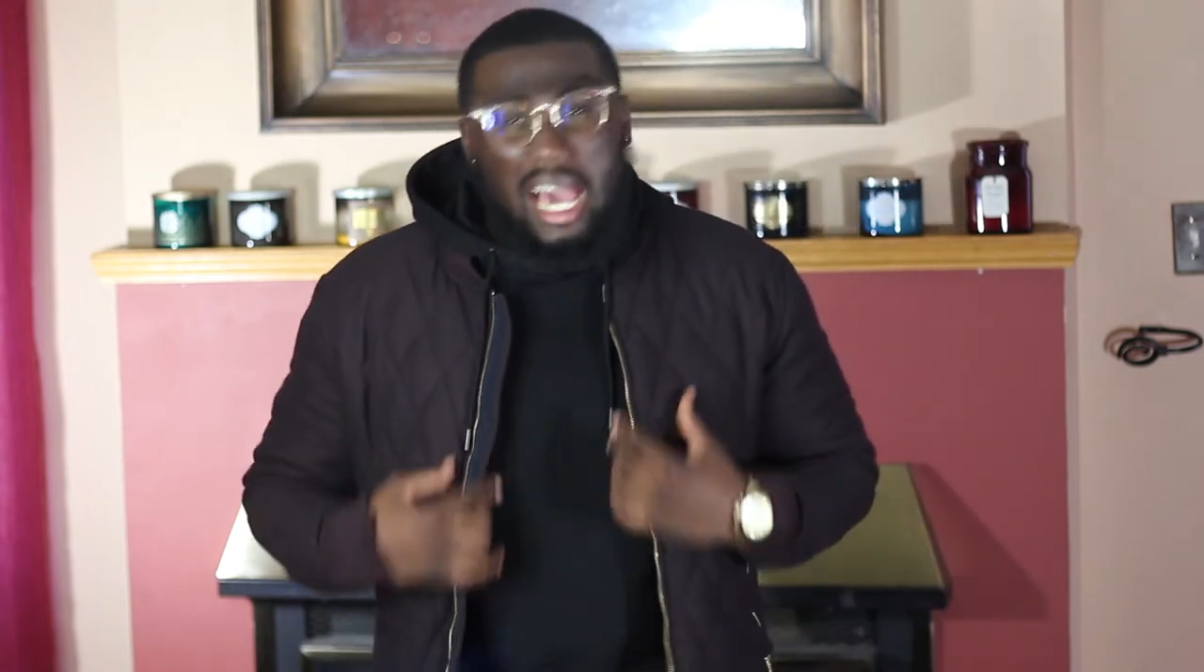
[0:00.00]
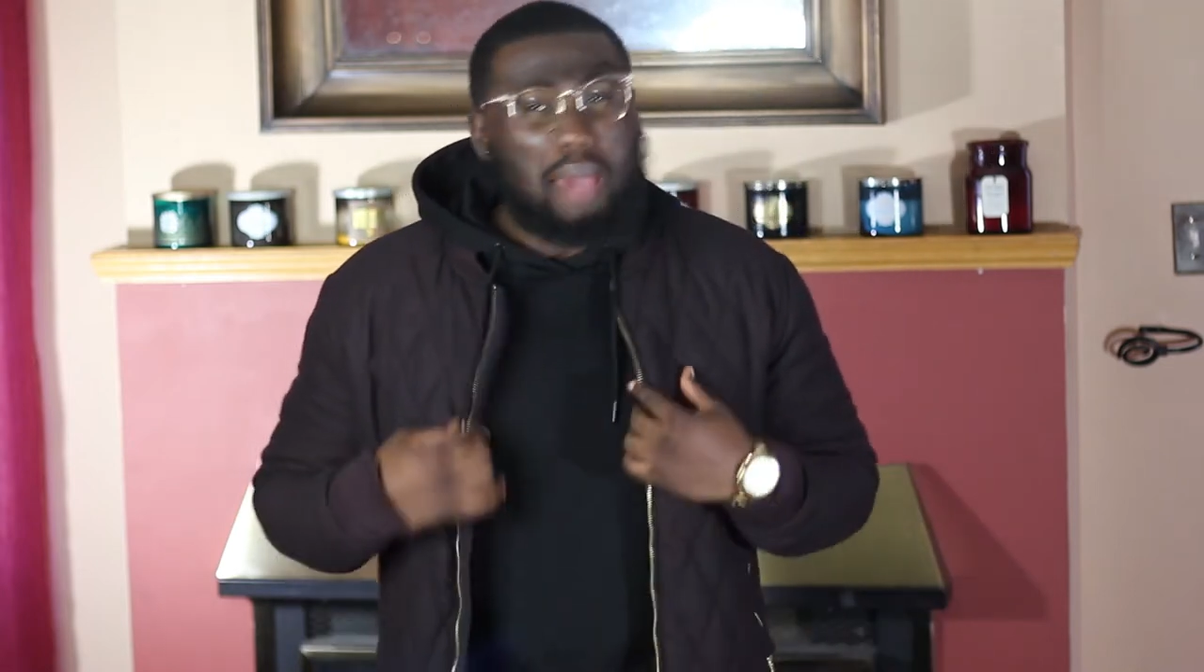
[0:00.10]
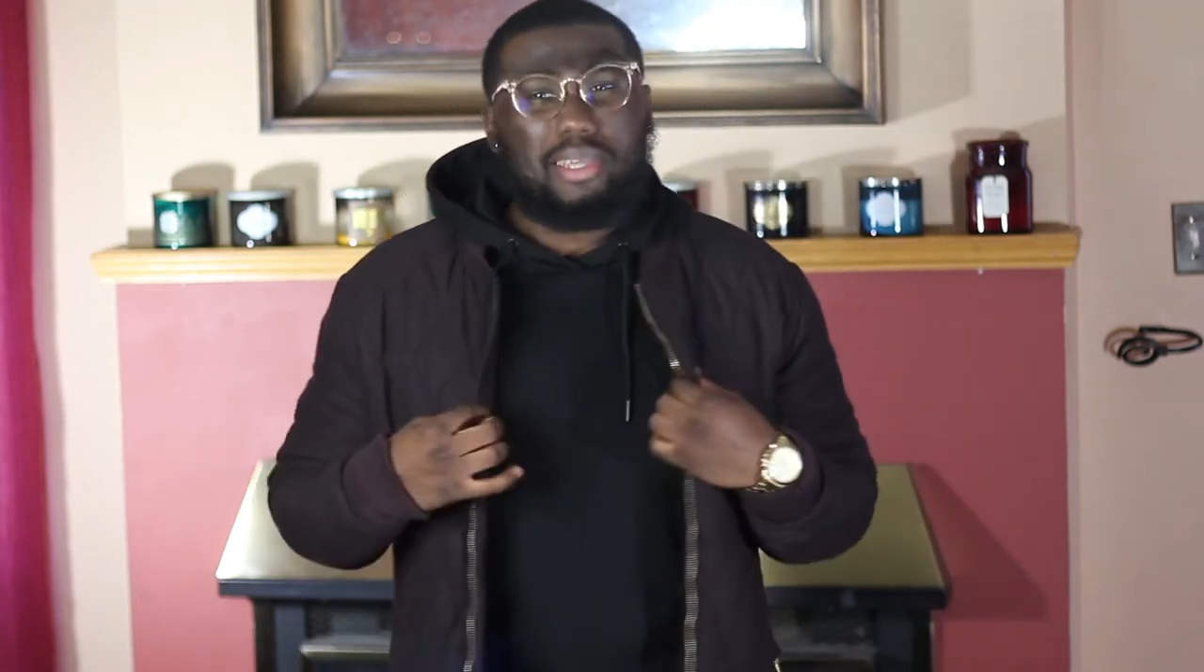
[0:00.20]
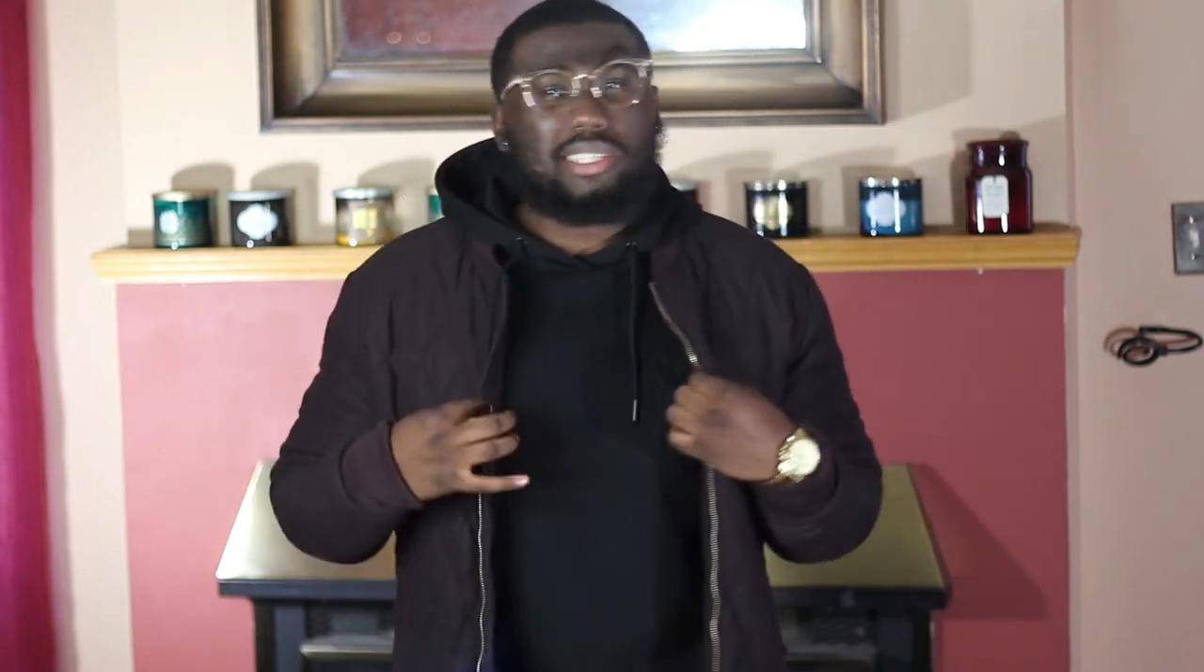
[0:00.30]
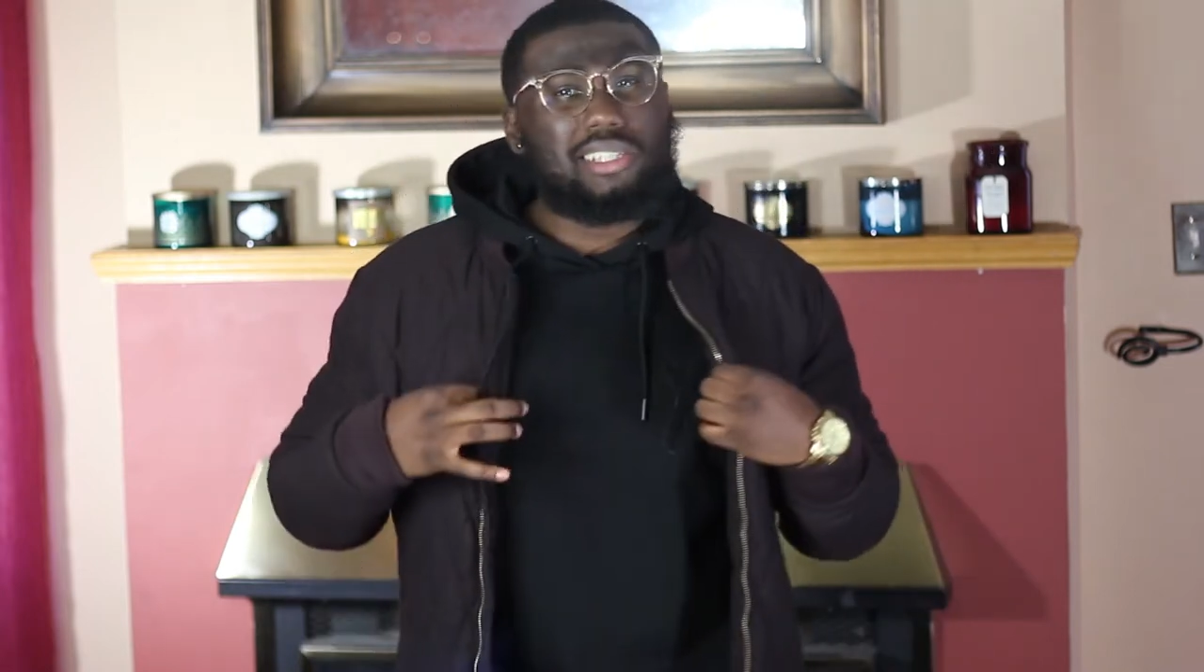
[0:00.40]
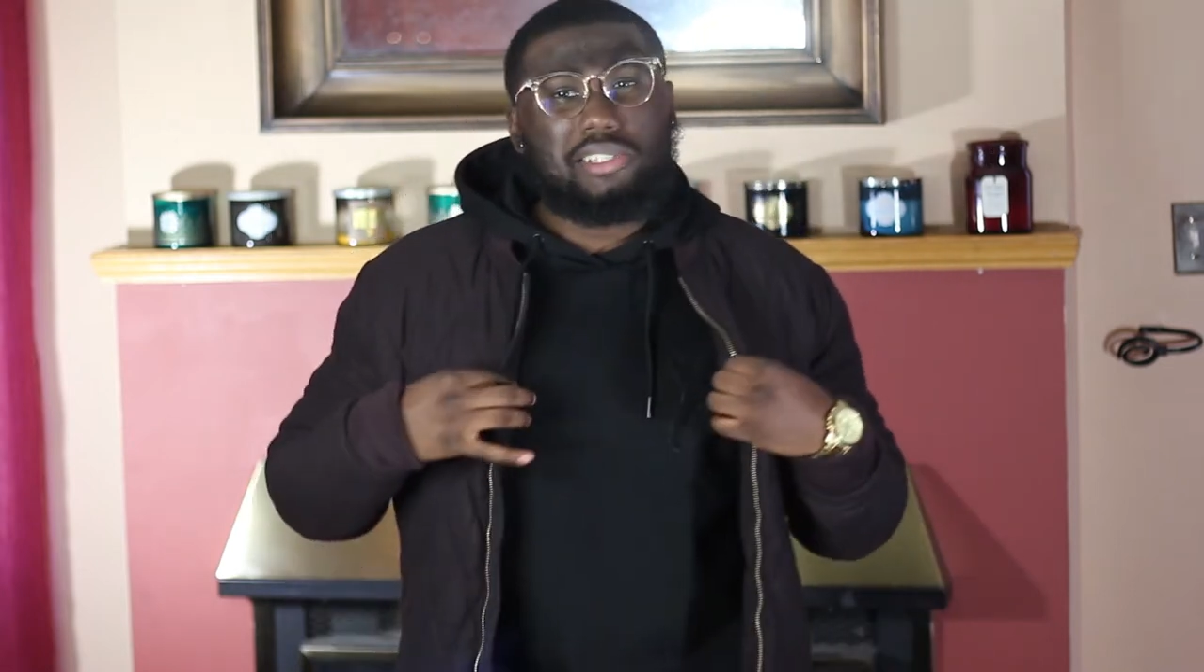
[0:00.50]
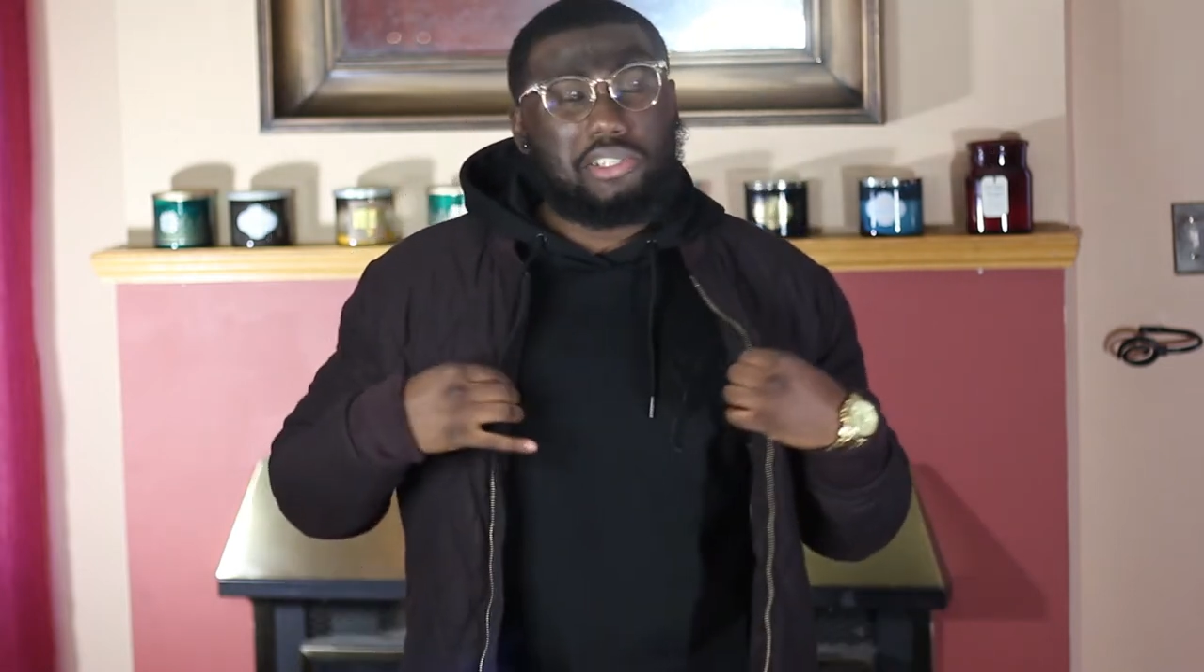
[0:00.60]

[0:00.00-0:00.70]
I basically